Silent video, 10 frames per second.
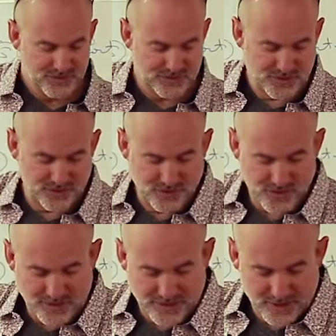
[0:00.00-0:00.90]
So
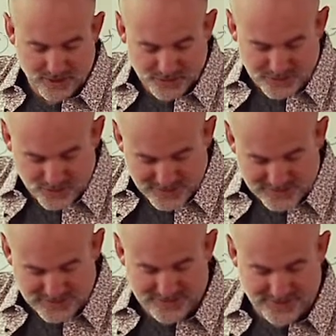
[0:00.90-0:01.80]
I'll
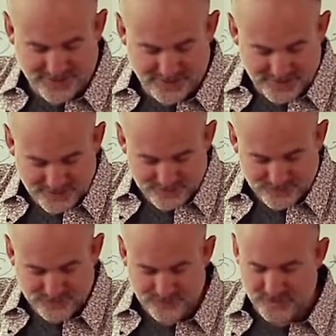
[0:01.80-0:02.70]
squeeze it together
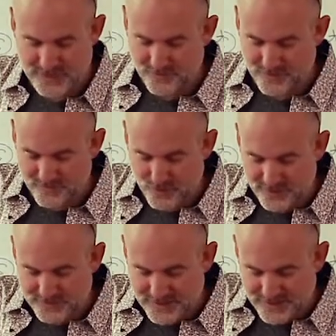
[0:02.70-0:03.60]
and
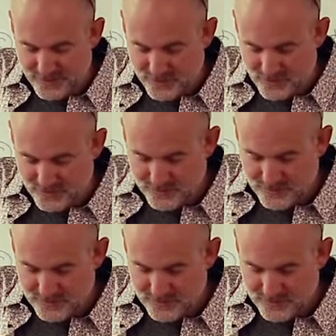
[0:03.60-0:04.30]
remonitor and hold.